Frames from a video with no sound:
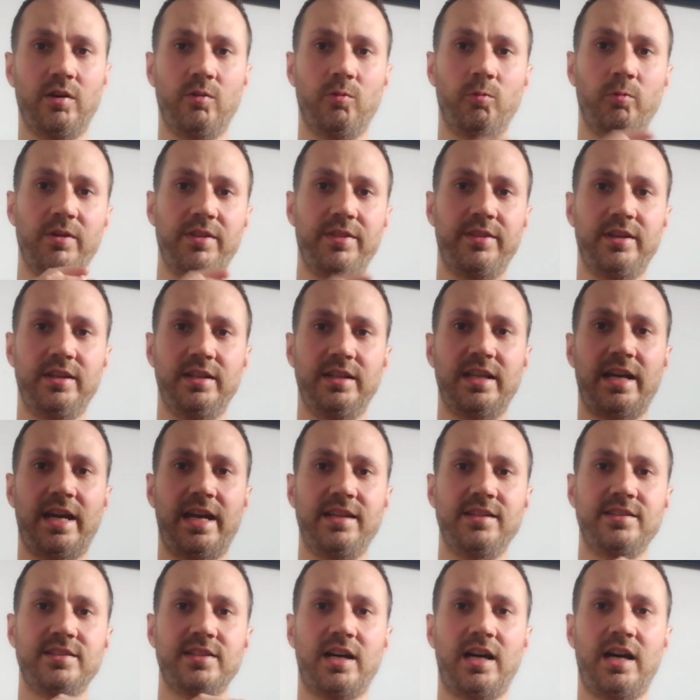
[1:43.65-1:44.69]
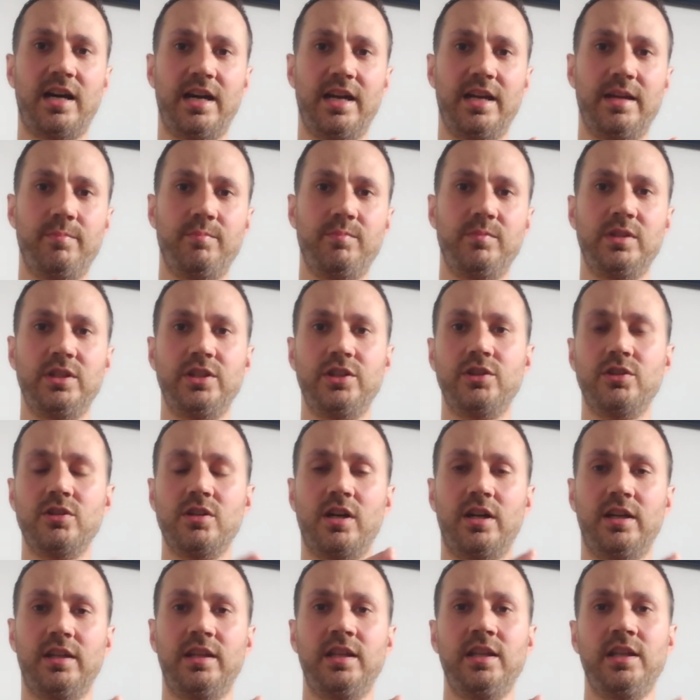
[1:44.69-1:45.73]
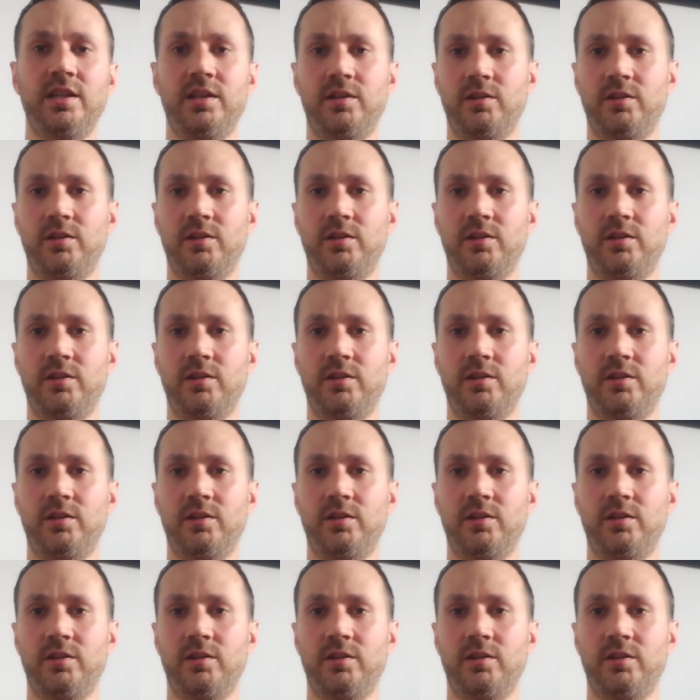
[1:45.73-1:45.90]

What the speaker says: within that time, you're not,